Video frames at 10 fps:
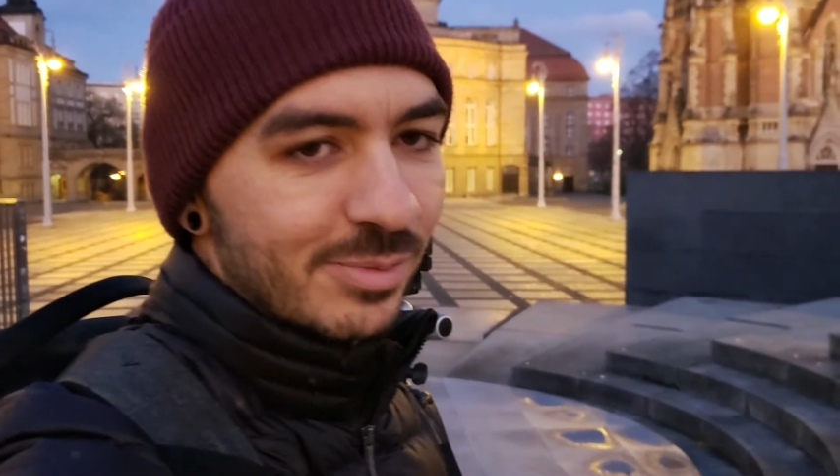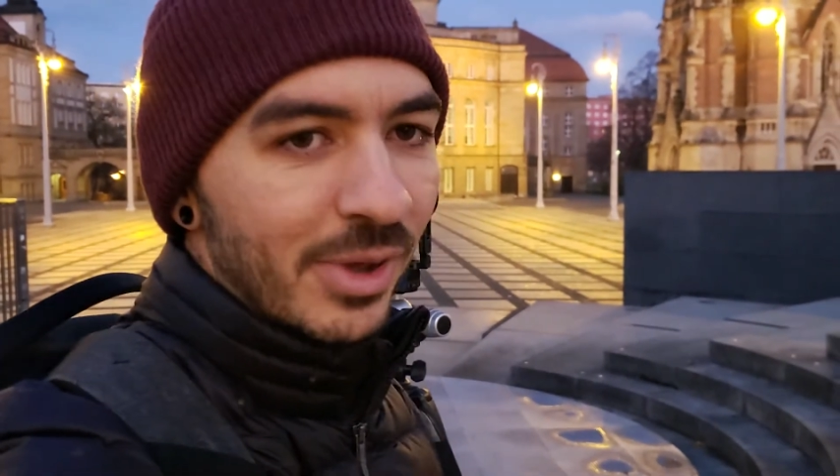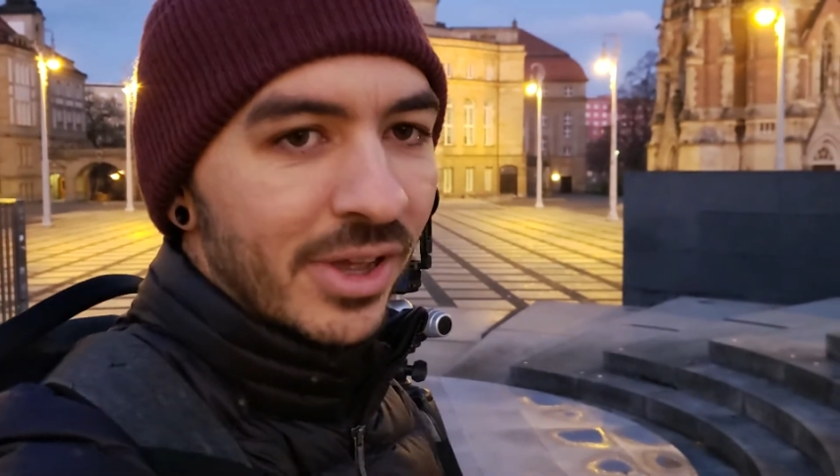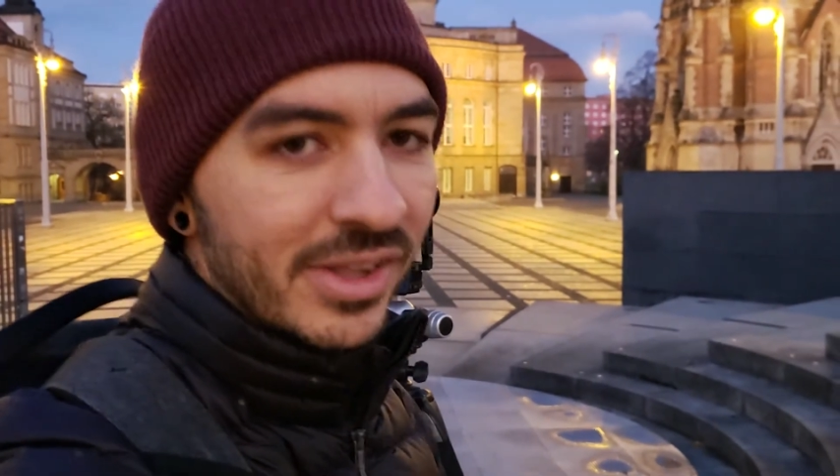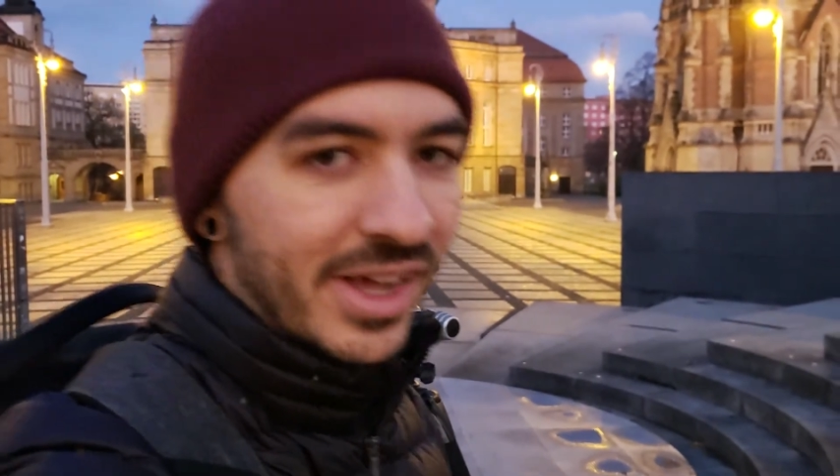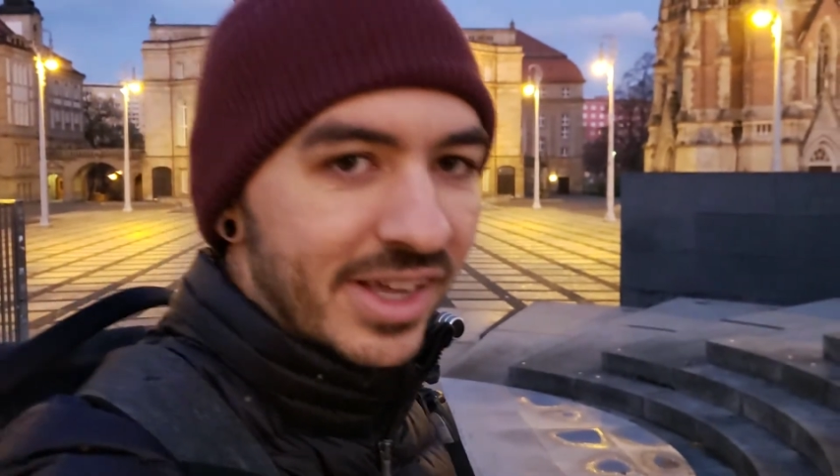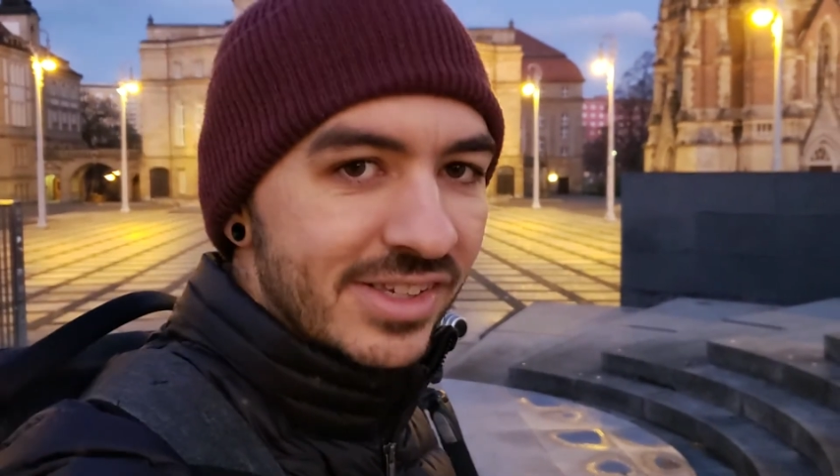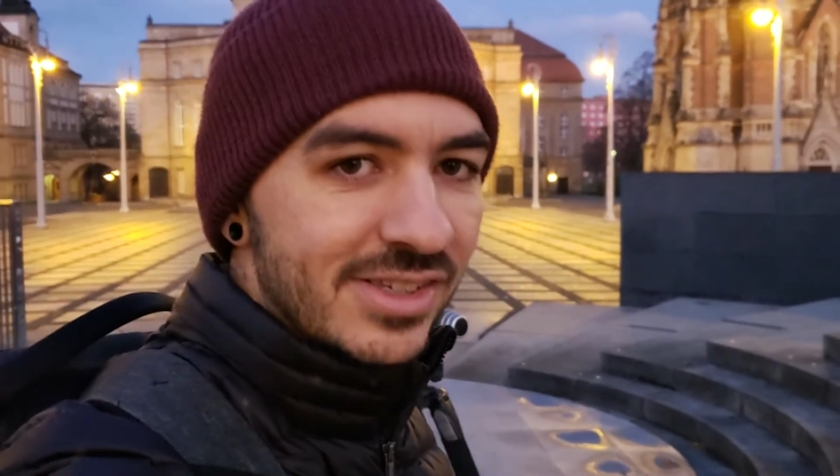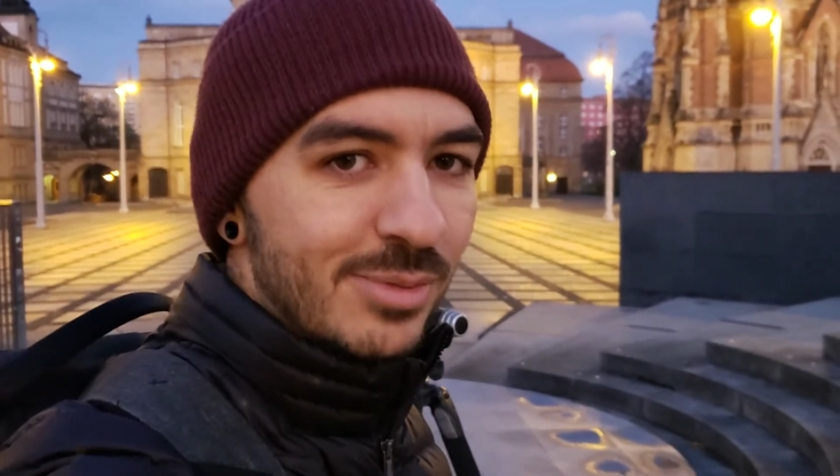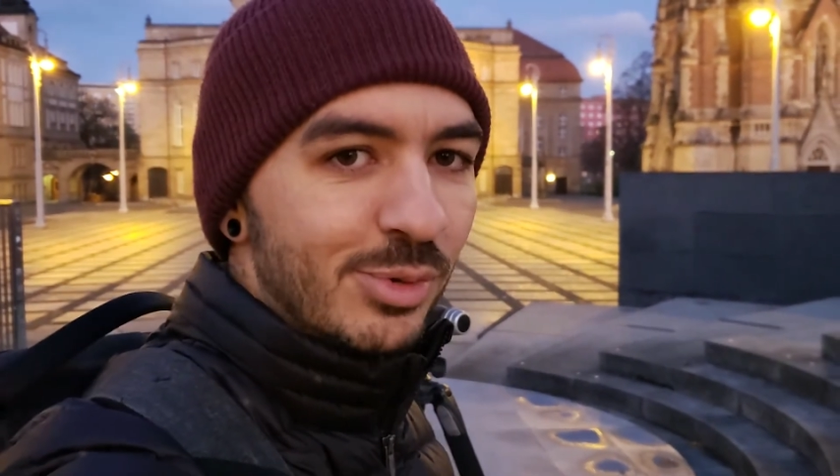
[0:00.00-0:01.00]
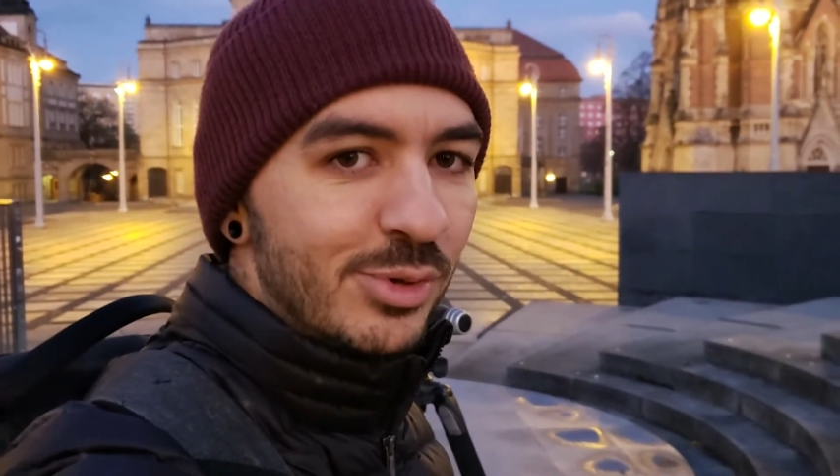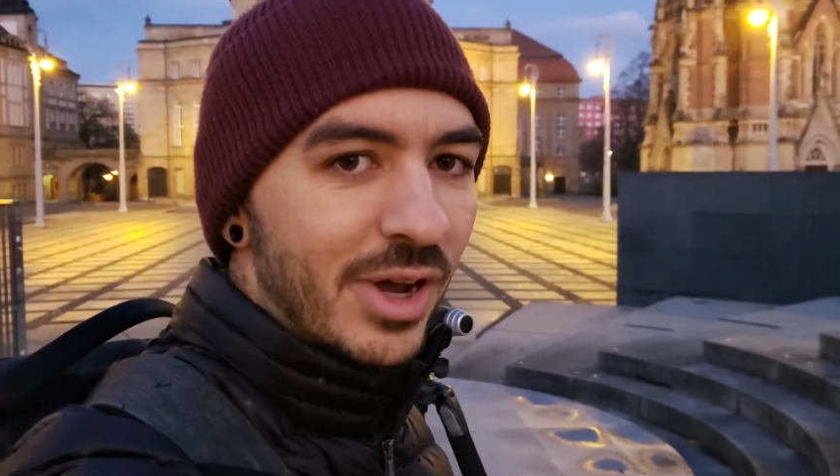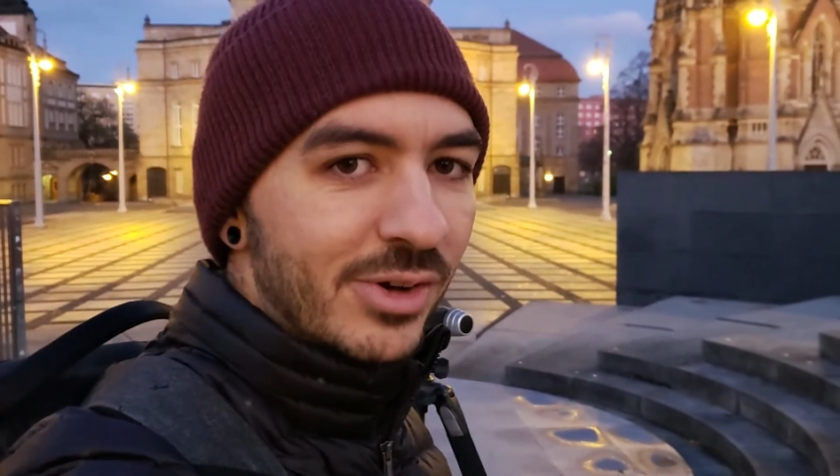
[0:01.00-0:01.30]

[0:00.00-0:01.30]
but I guess it's a blue hour